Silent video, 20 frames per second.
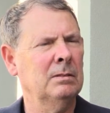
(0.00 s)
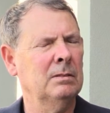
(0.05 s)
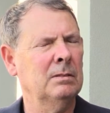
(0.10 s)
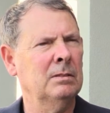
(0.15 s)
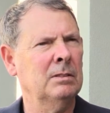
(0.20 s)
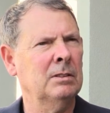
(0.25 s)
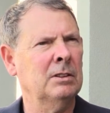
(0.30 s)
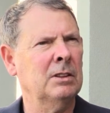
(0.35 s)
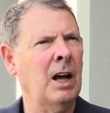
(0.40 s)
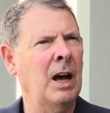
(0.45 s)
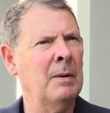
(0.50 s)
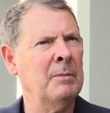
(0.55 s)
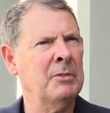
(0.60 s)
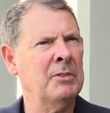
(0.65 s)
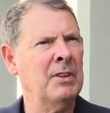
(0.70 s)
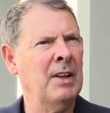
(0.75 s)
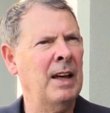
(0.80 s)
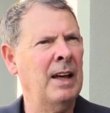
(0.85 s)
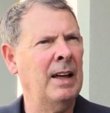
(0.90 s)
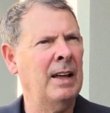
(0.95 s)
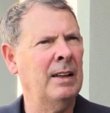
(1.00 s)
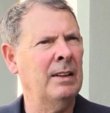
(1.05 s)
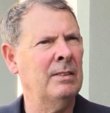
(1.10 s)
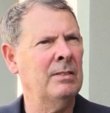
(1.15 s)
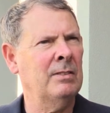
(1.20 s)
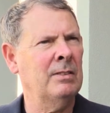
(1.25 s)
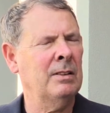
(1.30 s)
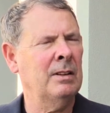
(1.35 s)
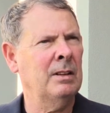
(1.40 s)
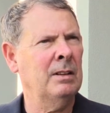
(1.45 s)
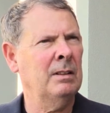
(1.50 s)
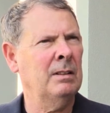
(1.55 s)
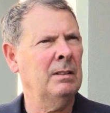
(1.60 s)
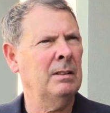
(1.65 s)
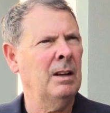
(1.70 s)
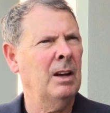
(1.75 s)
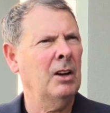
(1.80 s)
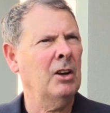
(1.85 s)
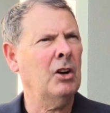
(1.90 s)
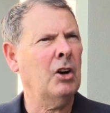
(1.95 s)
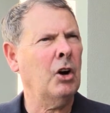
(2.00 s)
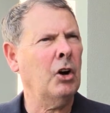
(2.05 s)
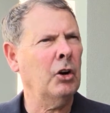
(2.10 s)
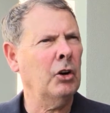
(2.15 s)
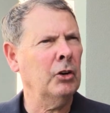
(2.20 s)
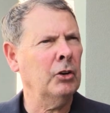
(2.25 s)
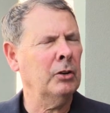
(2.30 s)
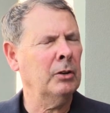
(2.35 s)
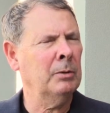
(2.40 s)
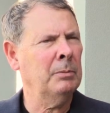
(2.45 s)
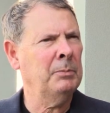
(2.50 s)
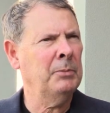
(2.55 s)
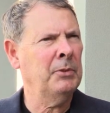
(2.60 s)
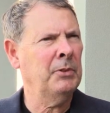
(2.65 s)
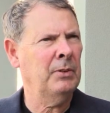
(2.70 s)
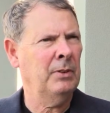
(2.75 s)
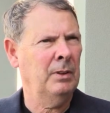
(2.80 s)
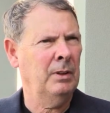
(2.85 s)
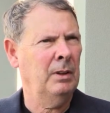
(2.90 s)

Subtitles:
stop signs and curbs,